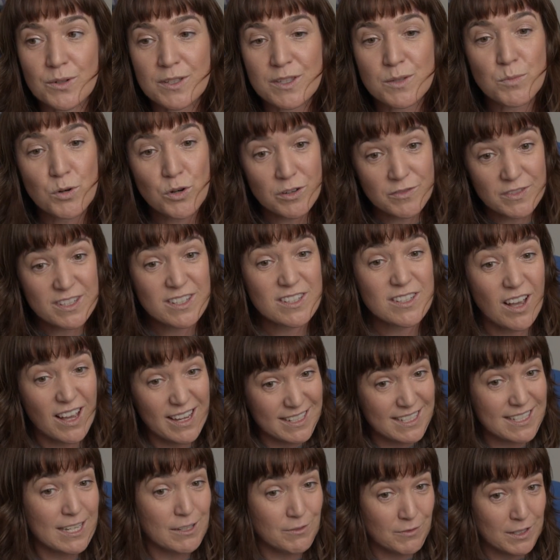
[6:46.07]
it's more of a
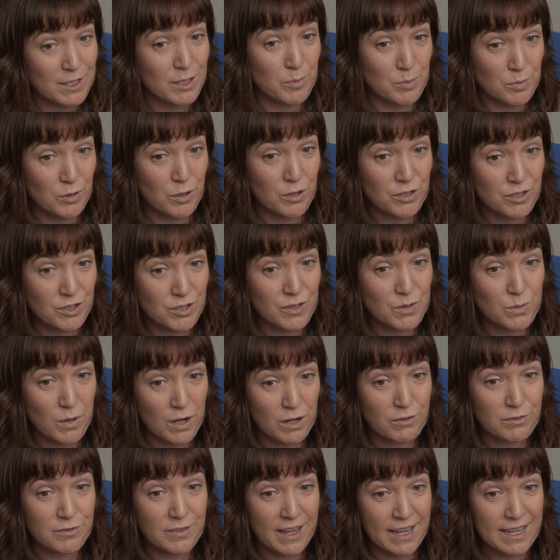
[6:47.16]
scientific approach as
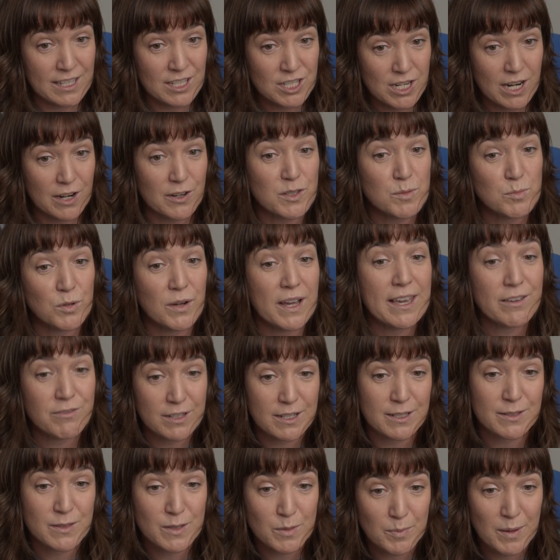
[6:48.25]
well for HR. It's more
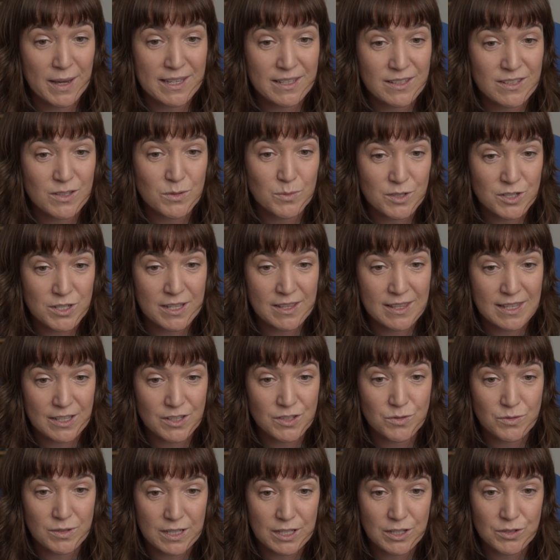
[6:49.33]
evidence based, which I think
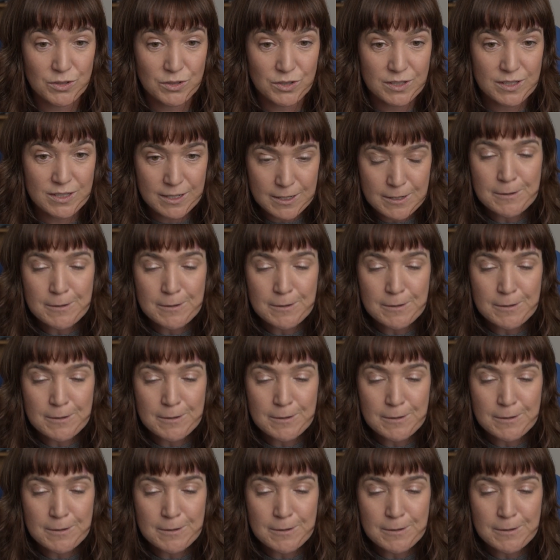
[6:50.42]
is really good.